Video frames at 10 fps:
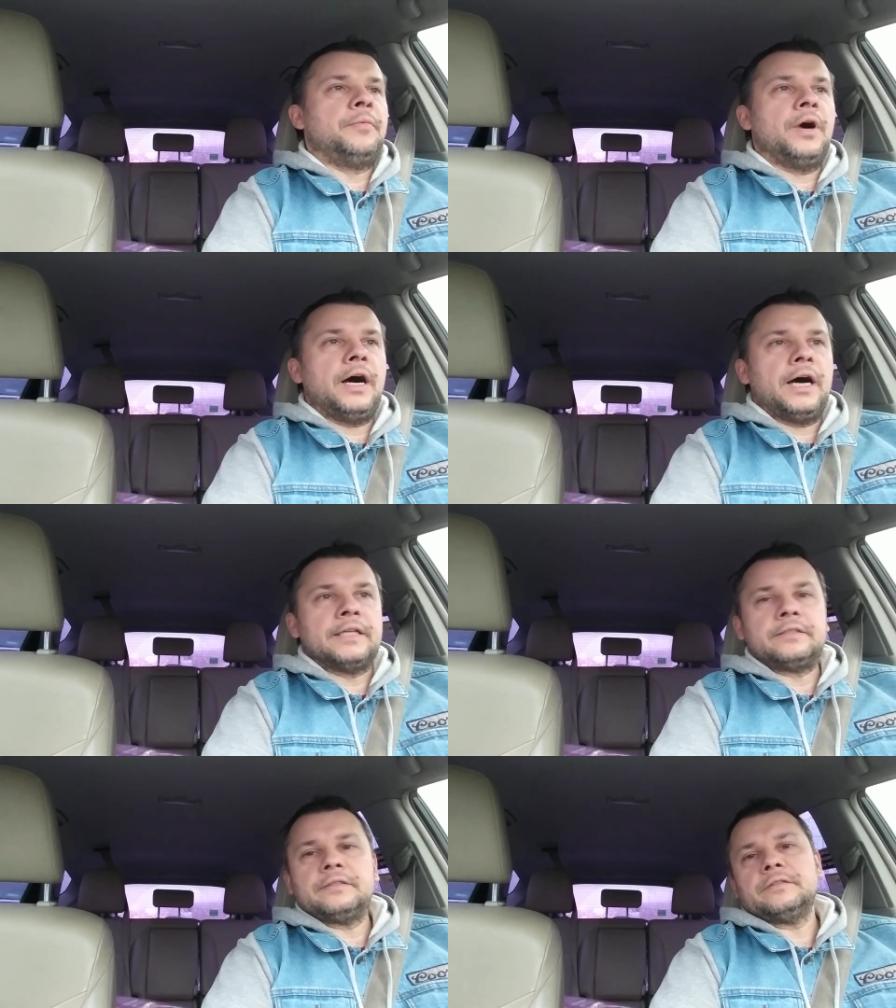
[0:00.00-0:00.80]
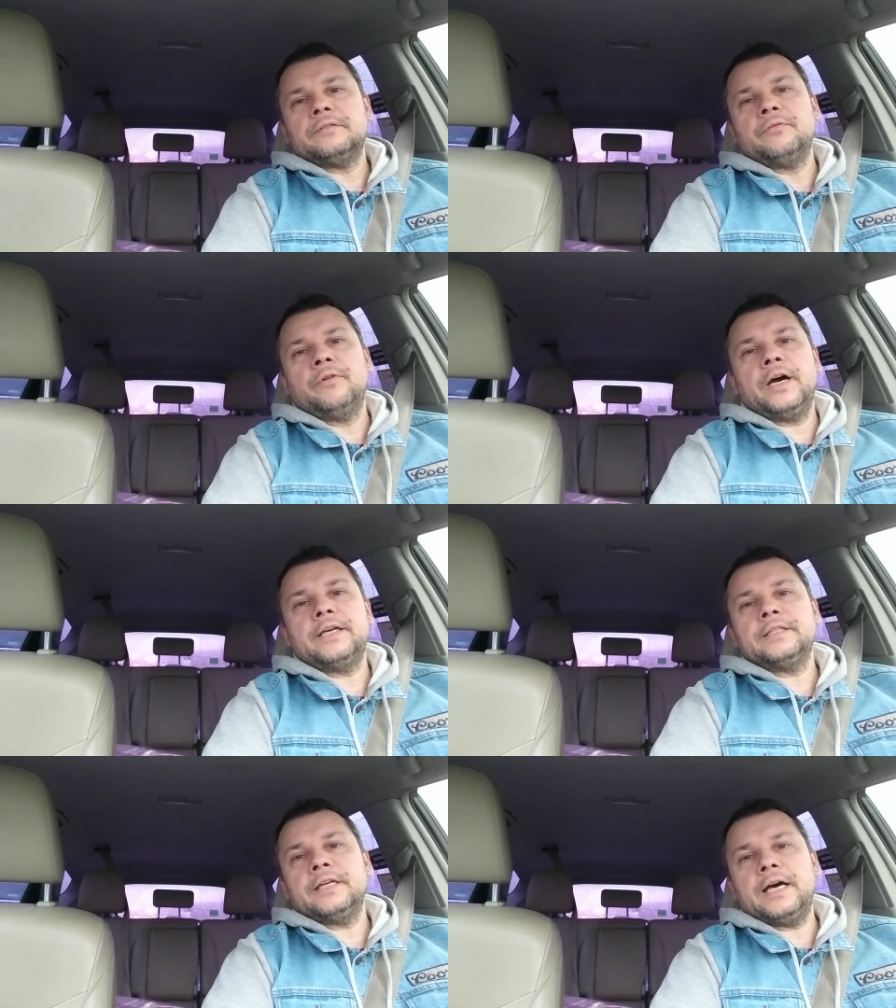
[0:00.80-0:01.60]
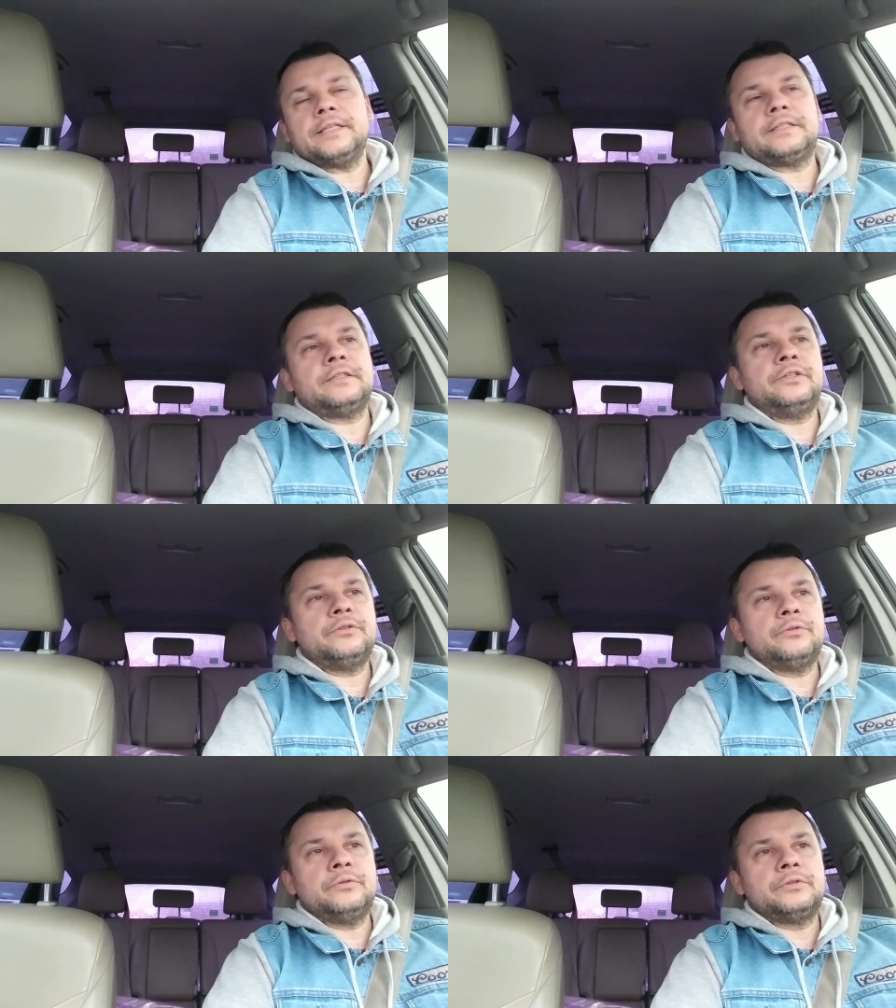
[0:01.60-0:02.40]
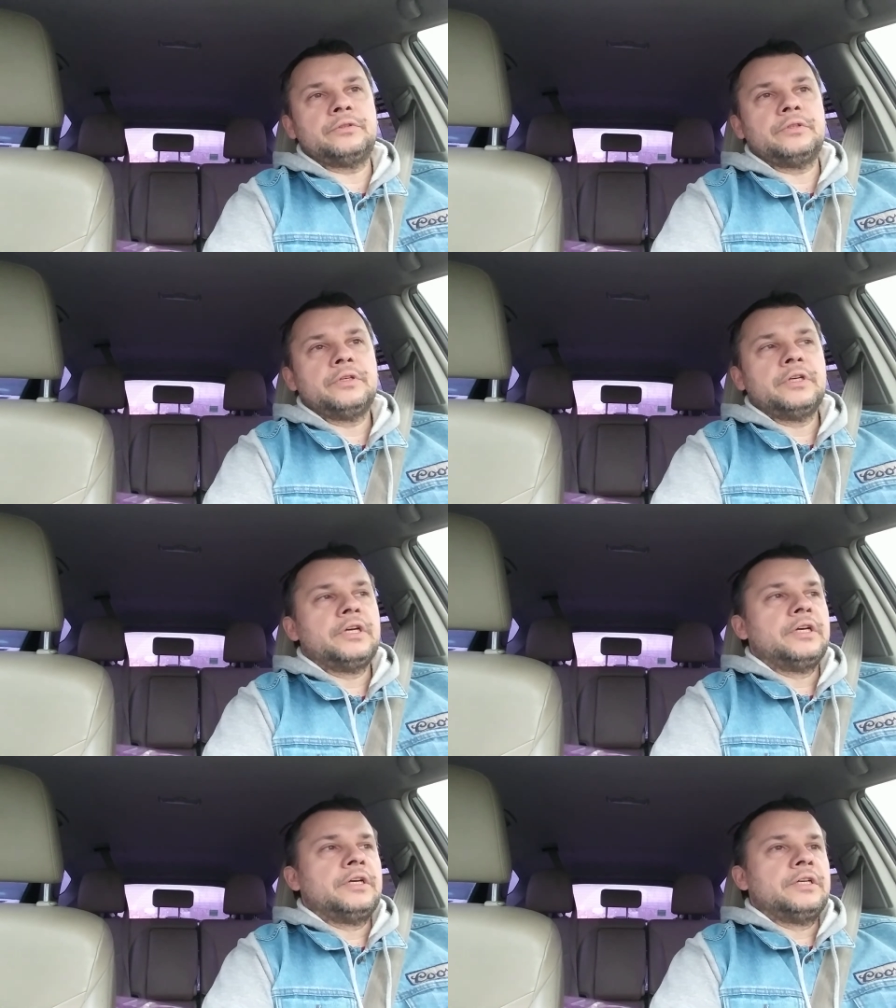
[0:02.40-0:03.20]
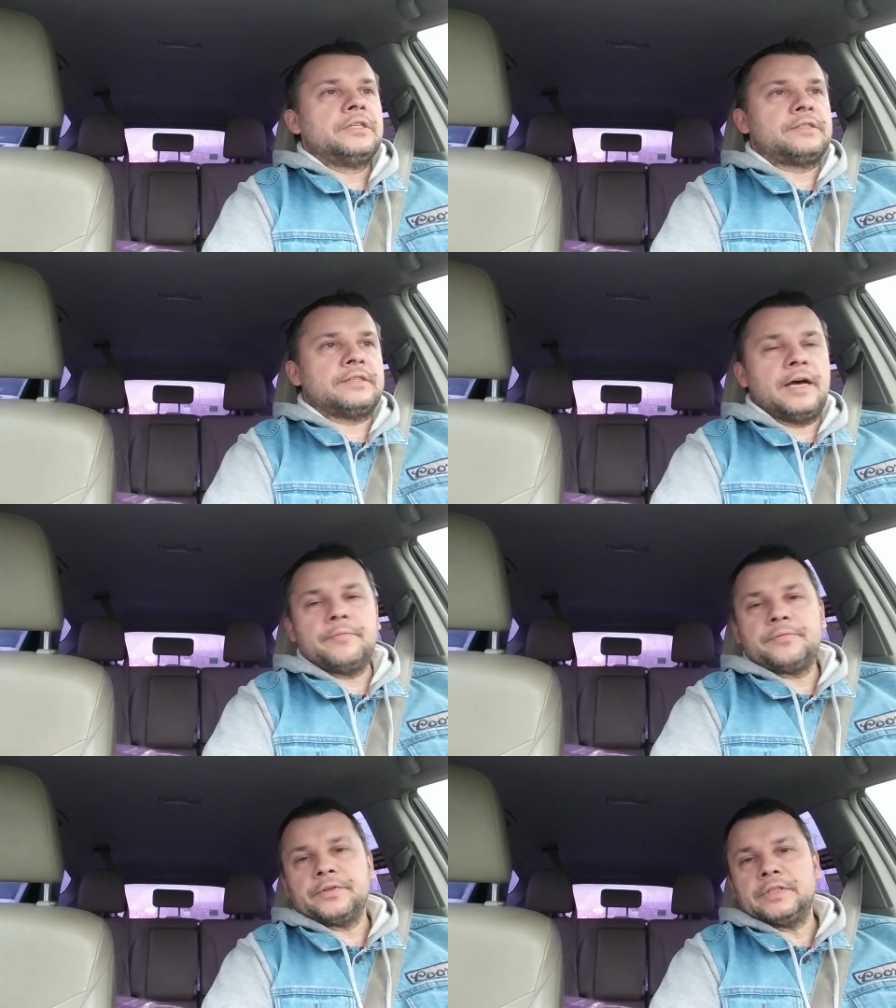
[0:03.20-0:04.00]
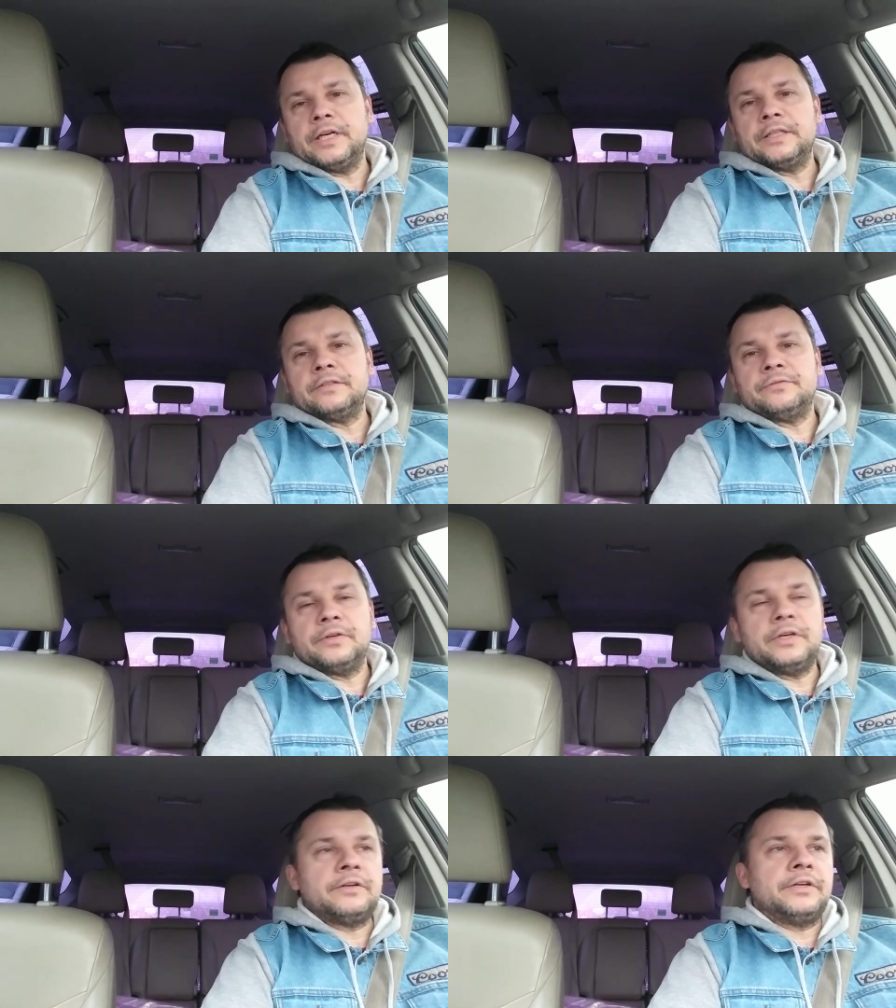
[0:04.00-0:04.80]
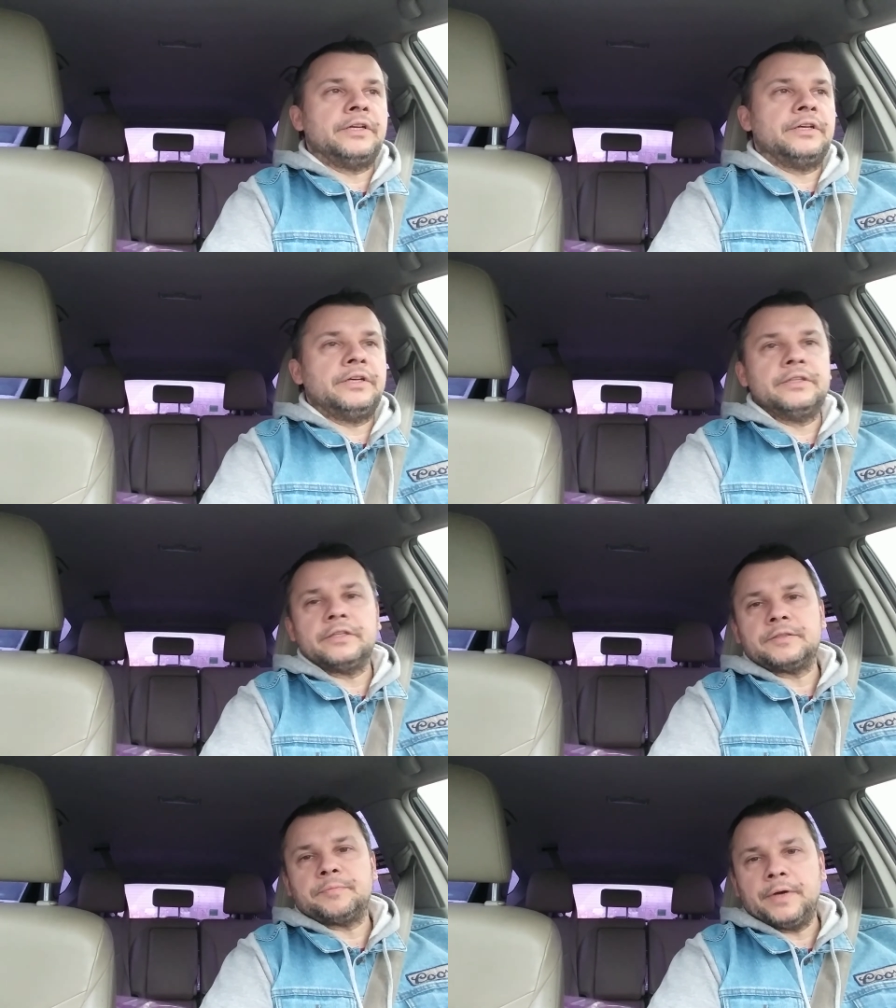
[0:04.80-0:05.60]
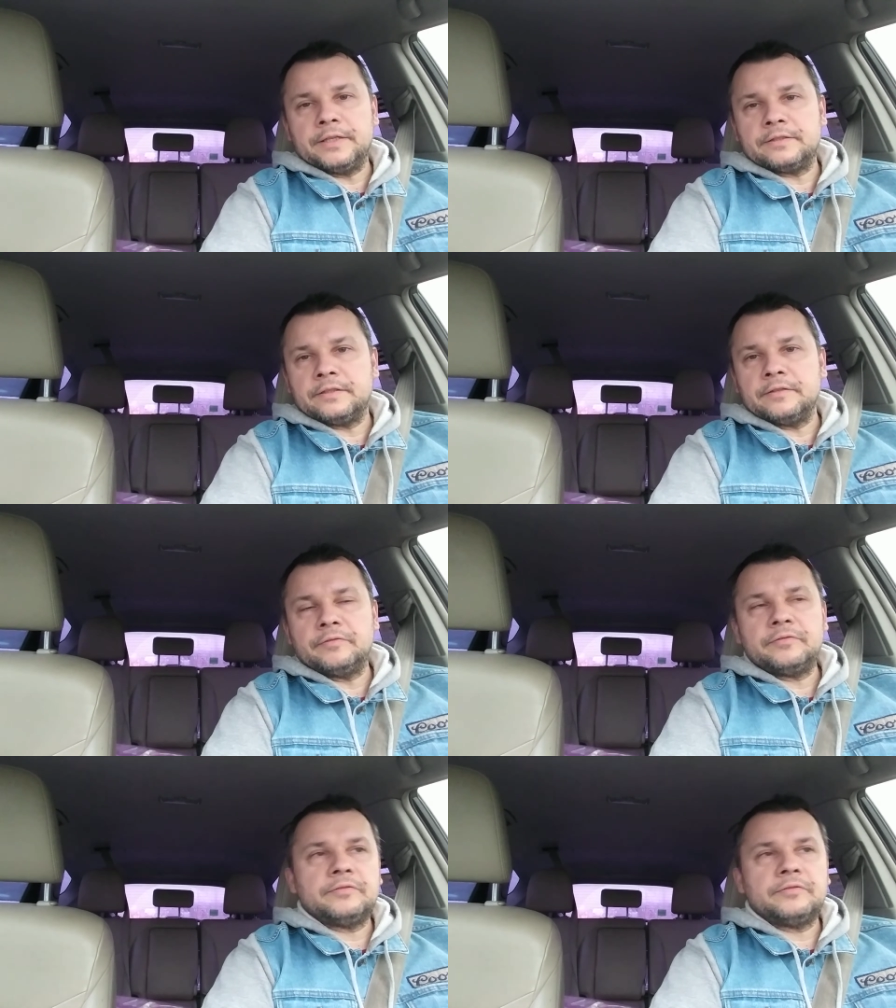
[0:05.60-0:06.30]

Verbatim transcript: But why not use something that is very inexpensive,